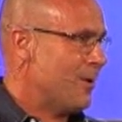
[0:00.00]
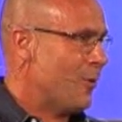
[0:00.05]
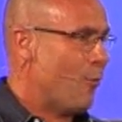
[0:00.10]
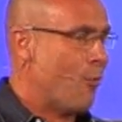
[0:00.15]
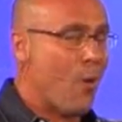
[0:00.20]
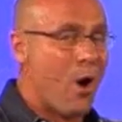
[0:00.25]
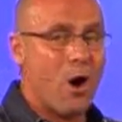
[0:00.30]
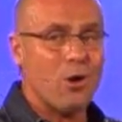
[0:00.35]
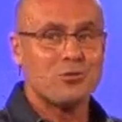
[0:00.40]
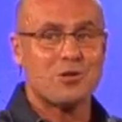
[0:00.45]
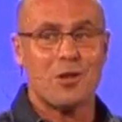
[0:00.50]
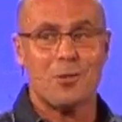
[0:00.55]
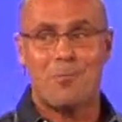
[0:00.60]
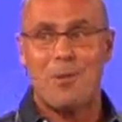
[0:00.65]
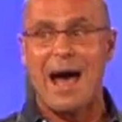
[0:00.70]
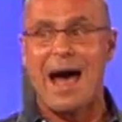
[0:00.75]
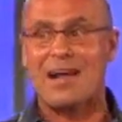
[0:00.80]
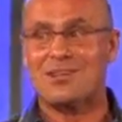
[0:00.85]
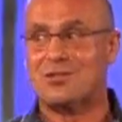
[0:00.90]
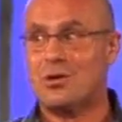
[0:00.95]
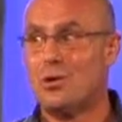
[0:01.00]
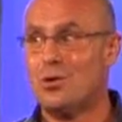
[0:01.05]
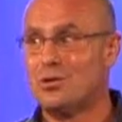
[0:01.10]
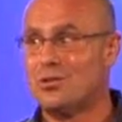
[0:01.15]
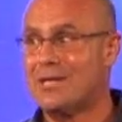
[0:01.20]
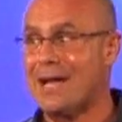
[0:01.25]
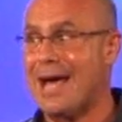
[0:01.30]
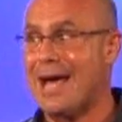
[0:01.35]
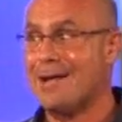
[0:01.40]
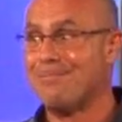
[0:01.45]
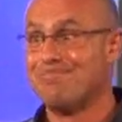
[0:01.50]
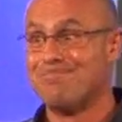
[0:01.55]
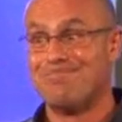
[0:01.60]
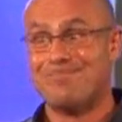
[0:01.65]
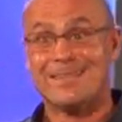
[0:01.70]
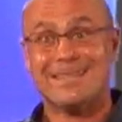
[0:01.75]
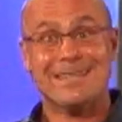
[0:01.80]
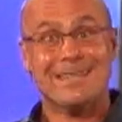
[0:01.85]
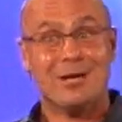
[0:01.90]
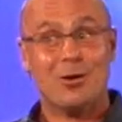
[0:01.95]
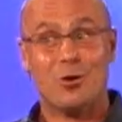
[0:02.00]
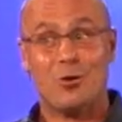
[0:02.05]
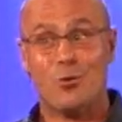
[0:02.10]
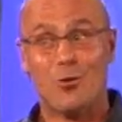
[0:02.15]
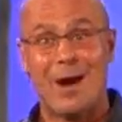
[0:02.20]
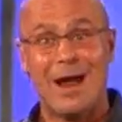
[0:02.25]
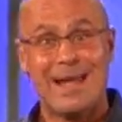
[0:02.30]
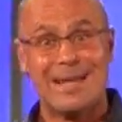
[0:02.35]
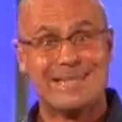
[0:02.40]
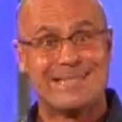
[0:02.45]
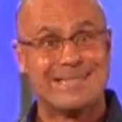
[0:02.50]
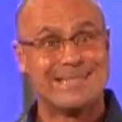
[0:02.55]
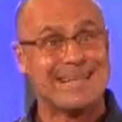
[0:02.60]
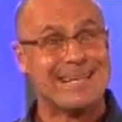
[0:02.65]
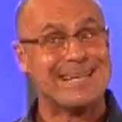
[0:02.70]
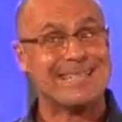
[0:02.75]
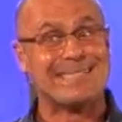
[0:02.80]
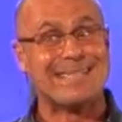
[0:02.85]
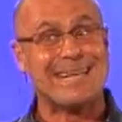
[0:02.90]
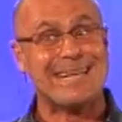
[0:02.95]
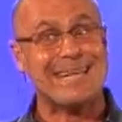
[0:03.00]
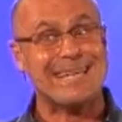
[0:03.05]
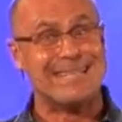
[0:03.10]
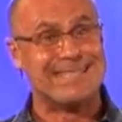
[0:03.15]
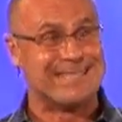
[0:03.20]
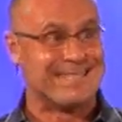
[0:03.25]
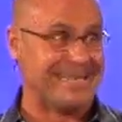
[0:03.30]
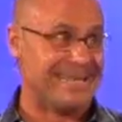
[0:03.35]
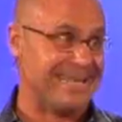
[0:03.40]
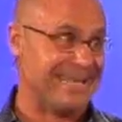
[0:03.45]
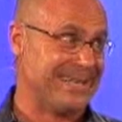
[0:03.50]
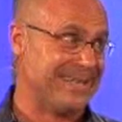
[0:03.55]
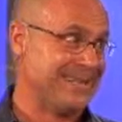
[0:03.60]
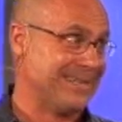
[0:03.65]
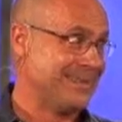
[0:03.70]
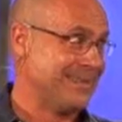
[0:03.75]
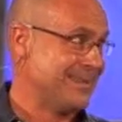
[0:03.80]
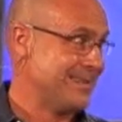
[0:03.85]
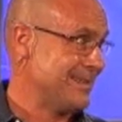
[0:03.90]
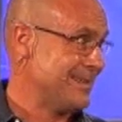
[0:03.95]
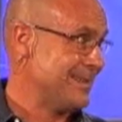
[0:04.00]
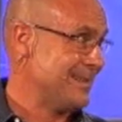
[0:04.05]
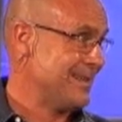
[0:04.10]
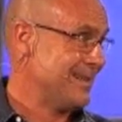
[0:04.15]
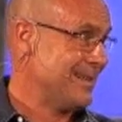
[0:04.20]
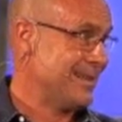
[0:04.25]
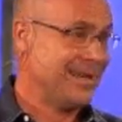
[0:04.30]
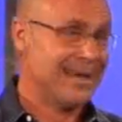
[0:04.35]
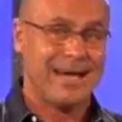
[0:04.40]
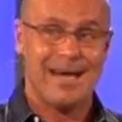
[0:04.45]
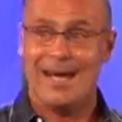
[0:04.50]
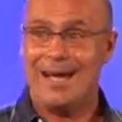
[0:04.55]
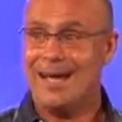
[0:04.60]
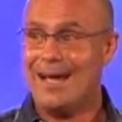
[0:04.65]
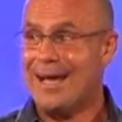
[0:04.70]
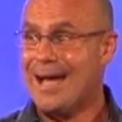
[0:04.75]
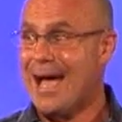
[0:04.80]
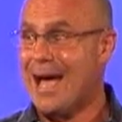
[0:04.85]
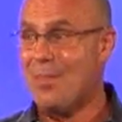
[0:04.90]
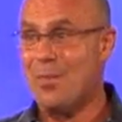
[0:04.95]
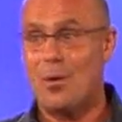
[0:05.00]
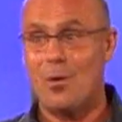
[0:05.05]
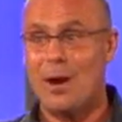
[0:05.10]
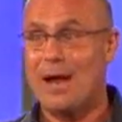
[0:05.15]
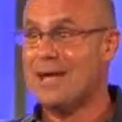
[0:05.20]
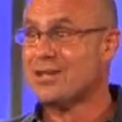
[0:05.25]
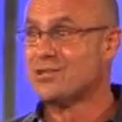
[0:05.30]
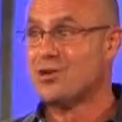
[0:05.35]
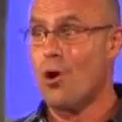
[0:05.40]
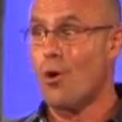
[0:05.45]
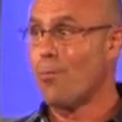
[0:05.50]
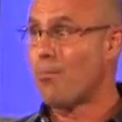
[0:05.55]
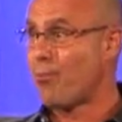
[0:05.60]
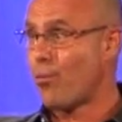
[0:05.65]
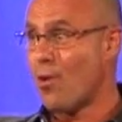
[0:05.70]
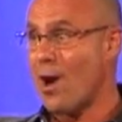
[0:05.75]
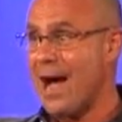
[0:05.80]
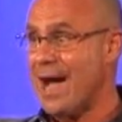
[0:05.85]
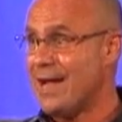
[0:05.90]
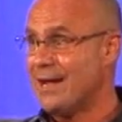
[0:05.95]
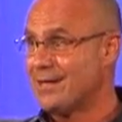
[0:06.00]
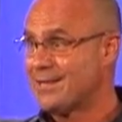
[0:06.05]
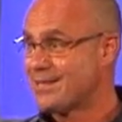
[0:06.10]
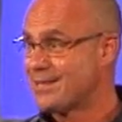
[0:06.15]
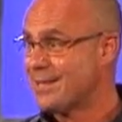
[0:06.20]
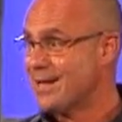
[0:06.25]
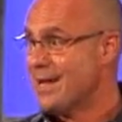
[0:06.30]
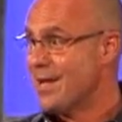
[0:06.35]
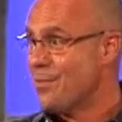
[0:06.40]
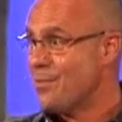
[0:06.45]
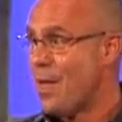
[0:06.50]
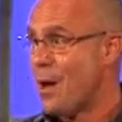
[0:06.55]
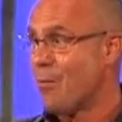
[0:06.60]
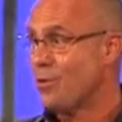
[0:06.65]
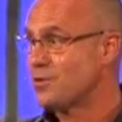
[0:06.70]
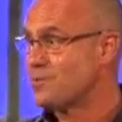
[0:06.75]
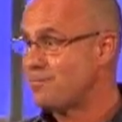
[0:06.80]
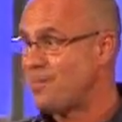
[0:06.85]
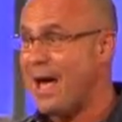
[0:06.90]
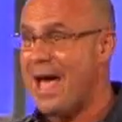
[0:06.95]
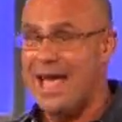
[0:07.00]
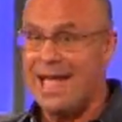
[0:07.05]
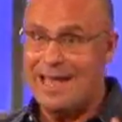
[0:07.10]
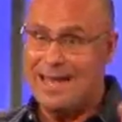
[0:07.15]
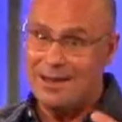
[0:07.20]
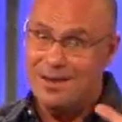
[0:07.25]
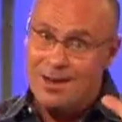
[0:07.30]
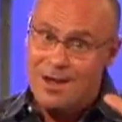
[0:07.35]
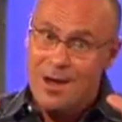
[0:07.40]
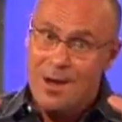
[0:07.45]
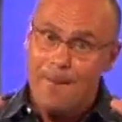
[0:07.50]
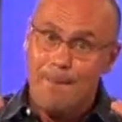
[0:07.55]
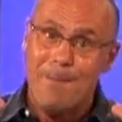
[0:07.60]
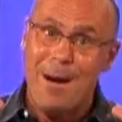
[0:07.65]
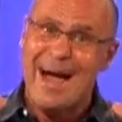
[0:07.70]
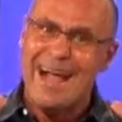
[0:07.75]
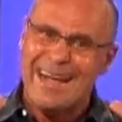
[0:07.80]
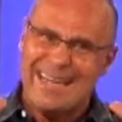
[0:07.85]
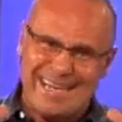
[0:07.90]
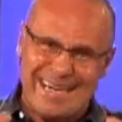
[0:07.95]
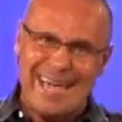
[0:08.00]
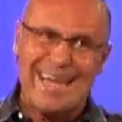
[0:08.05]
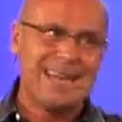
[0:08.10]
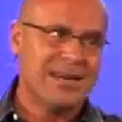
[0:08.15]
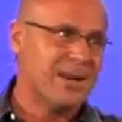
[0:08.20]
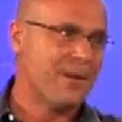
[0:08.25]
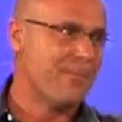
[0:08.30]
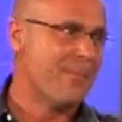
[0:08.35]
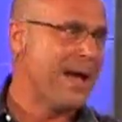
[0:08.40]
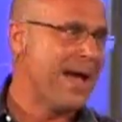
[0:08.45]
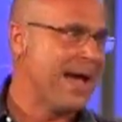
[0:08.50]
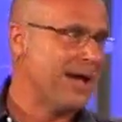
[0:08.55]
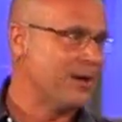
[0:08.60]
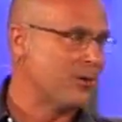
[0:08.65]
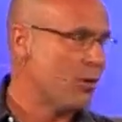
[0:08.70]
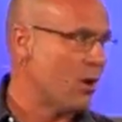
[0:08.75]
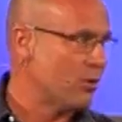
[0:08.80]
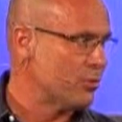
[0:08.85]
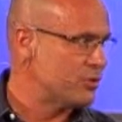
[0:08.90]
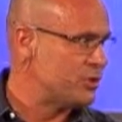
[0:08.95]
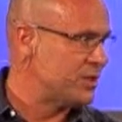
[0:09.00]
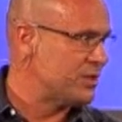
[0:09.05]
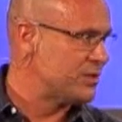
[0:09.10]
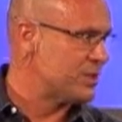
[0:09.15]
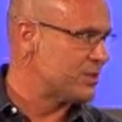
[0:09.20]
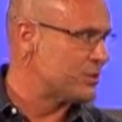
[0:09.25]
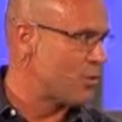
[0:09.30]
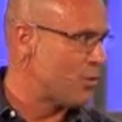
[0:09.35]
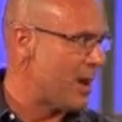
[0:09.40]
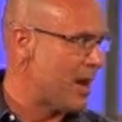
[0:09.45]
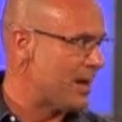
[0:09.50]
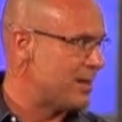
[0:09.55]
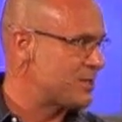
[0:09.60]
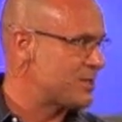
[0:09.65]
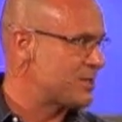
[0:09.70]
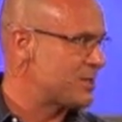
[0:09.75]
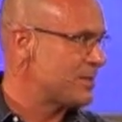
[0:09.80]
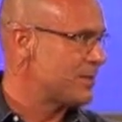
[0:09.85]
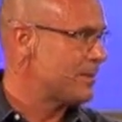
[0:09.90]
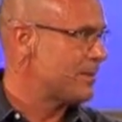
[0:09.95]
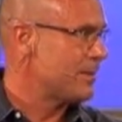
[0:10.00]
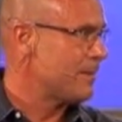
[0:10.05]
Woe to the pastor who said, grace is easy, and there is no price that was paid by a kingdom man called Jesus Christ.